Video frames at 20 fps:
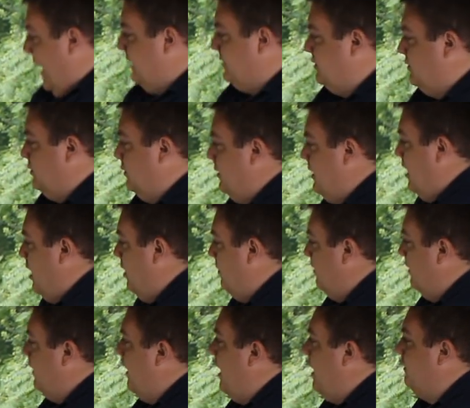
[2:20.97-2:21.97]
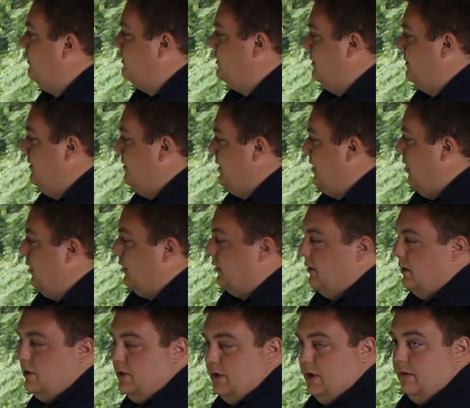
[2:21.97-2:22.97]
pass through to help allow some of the air
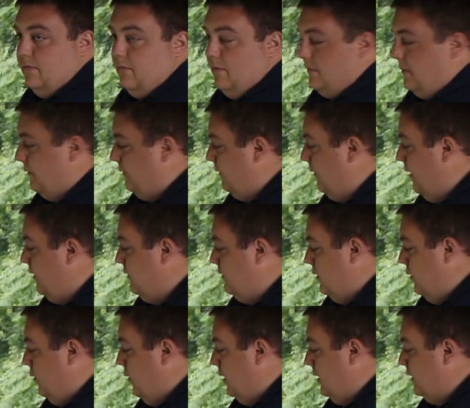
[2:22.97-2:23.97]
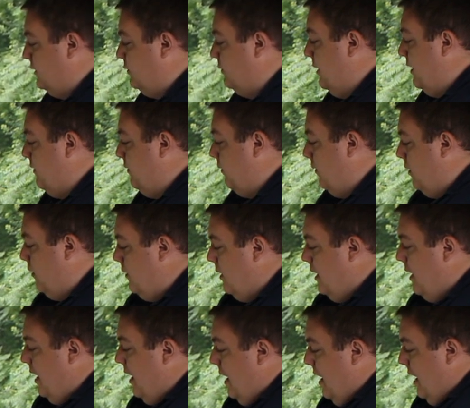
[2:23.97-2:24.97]
conditioning from the front to work its way
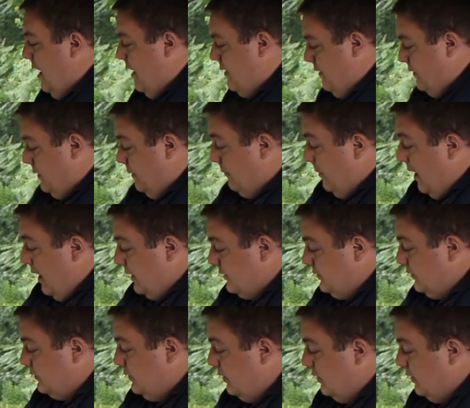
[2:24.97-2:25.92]
through. And then the box